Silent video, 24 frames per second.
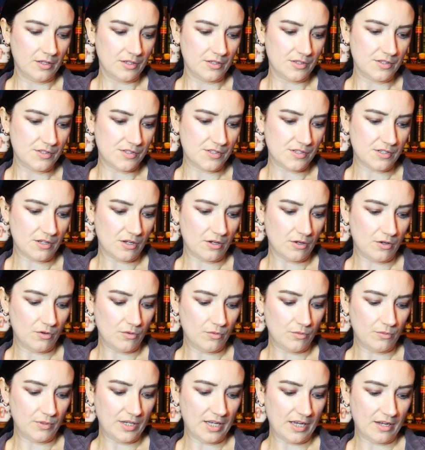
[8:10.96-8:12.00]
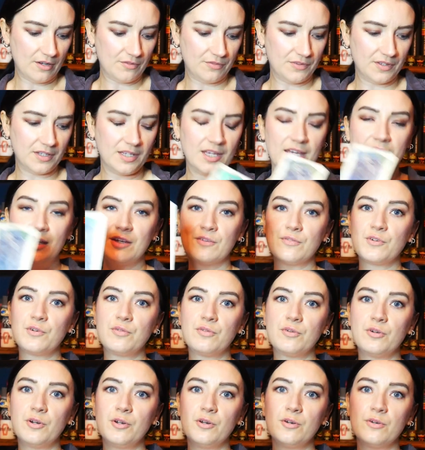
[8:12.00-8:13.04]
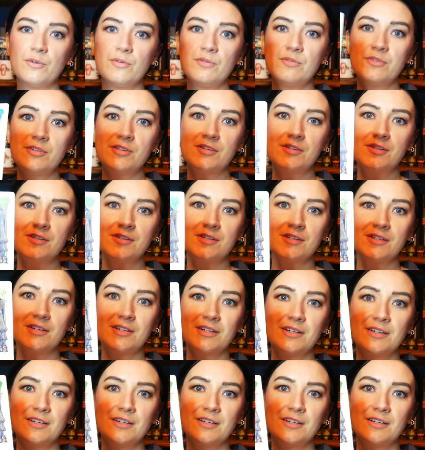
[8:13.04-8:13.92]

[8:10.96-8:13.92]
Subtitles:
So we have the King of Crows.